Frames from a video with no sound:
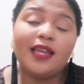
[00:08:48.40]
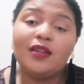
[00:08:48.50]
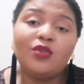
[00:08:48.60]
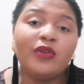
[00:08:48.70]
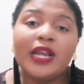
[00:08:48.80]

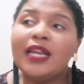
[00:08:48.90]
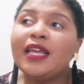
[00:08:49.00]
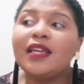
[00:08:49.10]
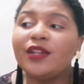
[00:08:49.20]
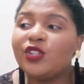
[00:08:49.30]
It
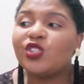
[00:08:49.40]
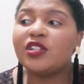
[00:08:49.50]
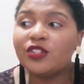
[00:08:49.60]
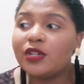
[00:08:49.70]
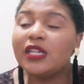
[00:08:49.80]
really
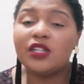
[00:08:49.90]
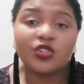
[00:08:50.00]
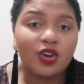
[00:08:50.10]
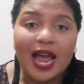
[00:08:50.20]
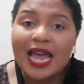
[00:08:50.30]
is literally
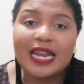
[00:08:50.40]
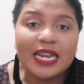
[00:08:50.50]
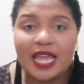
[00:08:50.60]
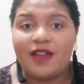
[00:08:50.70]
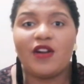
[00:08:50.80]
trial
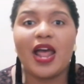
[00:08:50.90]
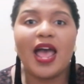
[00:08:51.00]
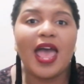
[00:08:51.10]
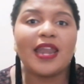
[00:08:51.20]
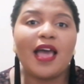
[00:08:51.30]
and
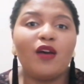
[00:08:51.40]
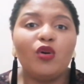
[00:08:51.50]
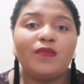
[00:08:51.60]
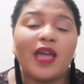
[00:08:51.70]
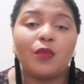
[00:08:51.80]
error, and I
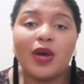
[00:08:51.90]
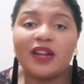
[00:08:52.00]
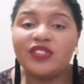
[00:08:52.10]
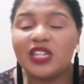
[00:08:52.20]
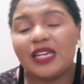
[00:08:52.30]
hope that
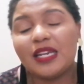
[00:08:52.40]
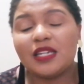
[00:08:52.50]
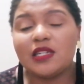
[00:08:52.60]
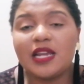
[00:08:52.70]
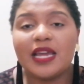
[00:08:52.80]
what I've shared
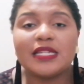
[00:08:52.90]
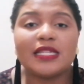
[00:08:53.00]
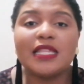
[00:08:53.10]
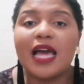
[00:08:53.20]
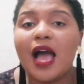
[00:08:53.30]
here today
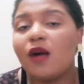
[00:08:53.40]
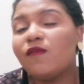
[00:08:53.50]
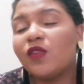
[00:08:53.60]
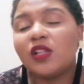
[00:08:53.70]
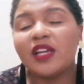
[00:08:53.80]
is either
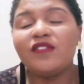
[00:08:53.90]
helpful.